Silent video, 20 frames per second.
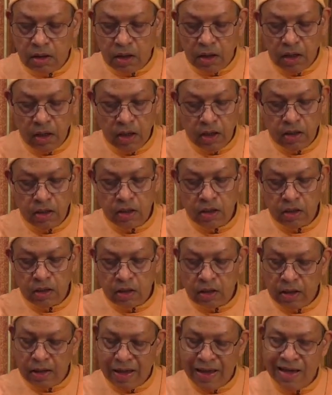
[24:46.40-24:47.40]
And
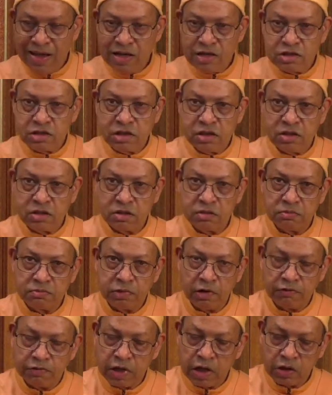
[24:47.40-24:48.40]
as
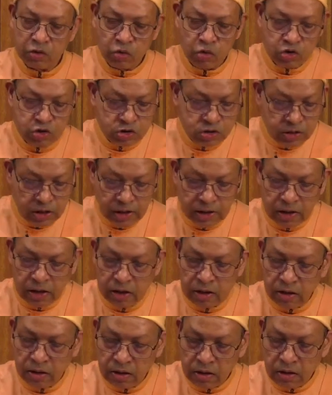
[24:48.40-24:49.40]
Bhavanath was
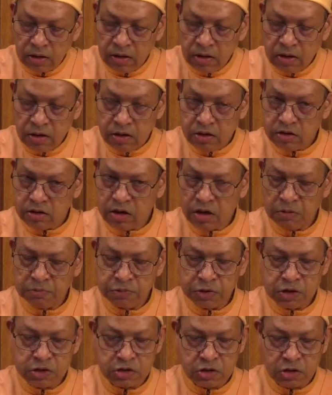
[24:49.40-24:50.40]
singing, Sri
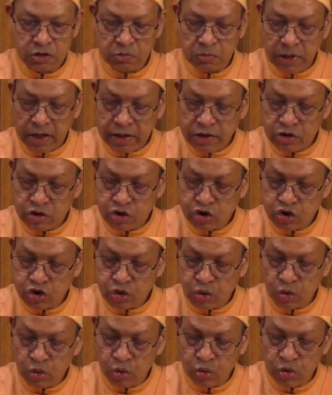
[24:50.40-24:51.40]
Ramakrishna's mind
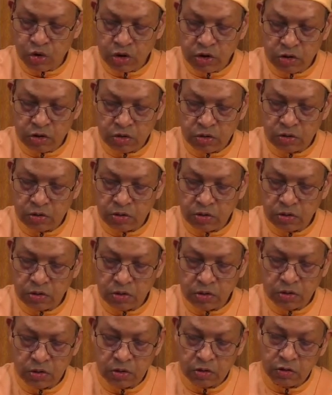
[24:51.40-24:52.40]
soared into
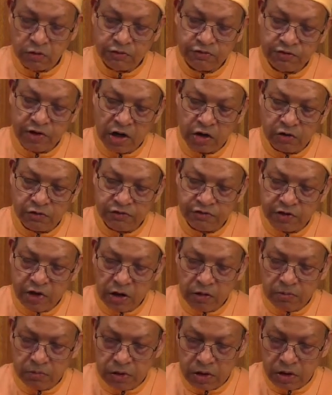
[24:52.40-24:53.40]
far-off realm.